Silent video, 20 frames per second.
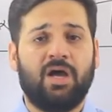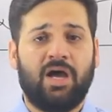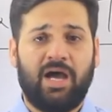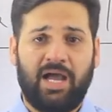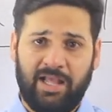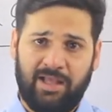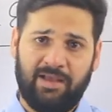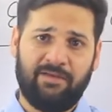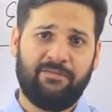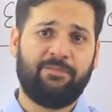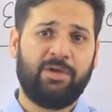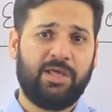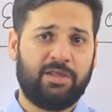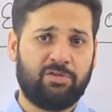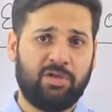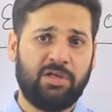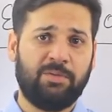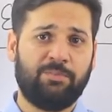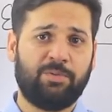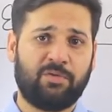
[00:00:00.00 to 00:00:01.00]
I have
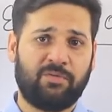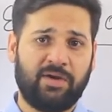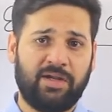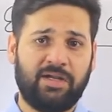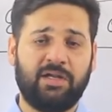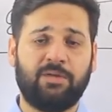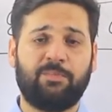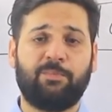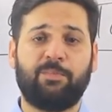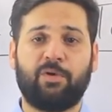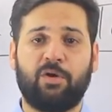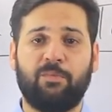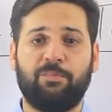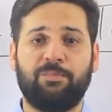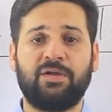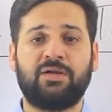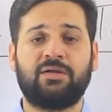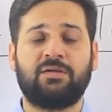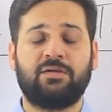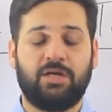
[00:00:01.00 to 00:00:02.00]
actually provided a
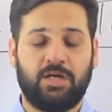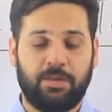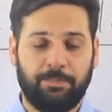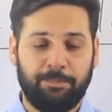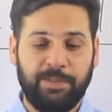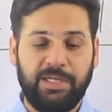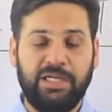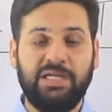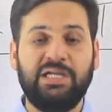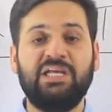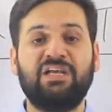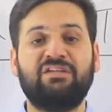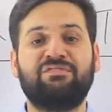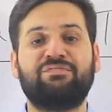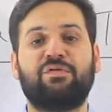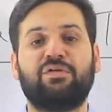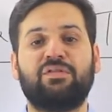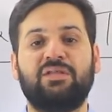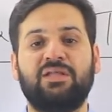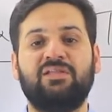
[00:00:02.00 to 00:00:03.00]
proper PDF
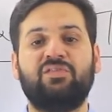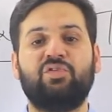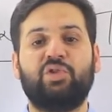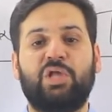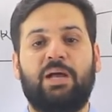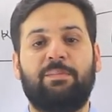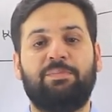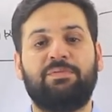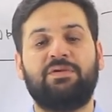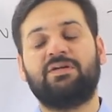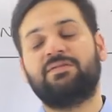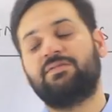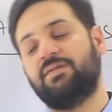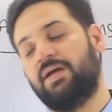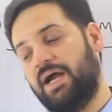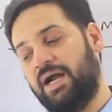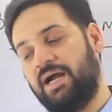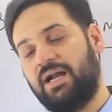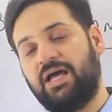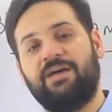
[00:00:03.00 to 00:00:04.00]
for these chapters,
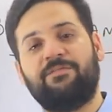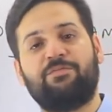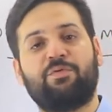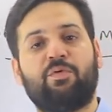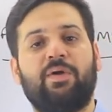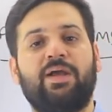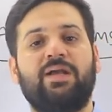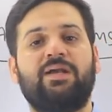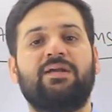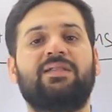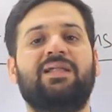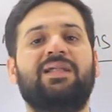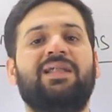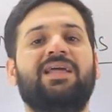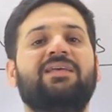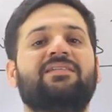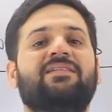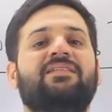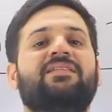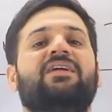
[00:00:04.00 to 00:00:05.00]
and I have provided the
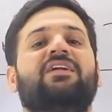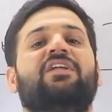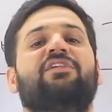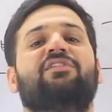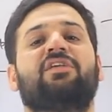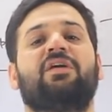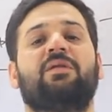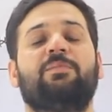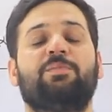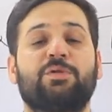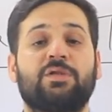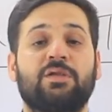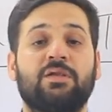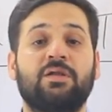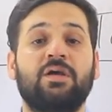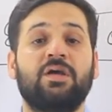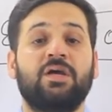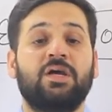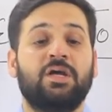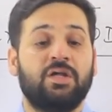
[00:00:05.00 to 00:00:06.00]
links in the description.